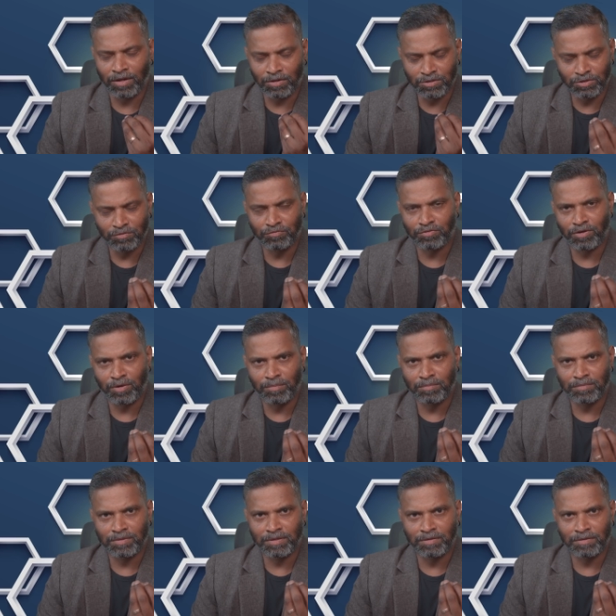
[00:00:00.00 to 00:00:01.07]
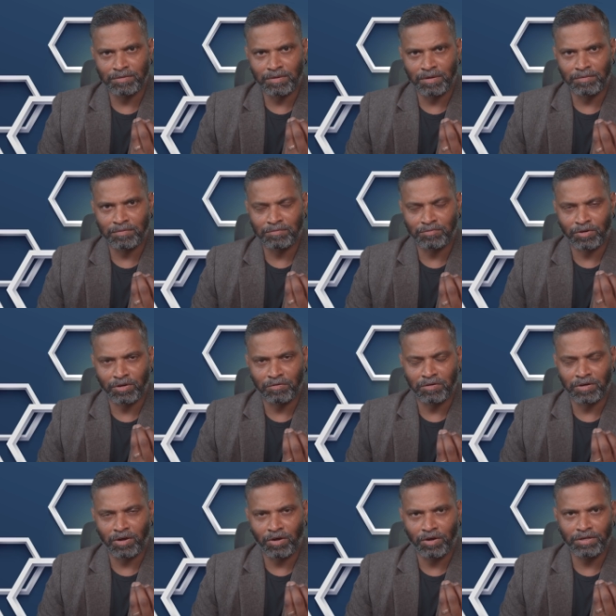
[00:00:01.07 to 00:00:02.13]
also from uh, for
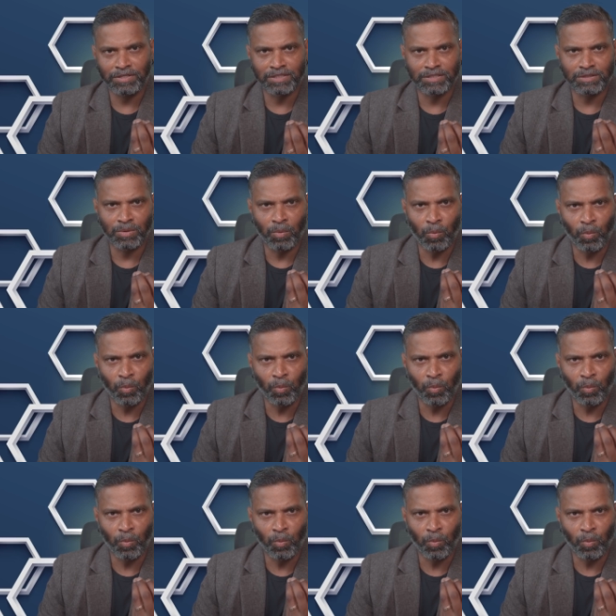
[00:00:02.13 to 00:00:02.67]
our audience,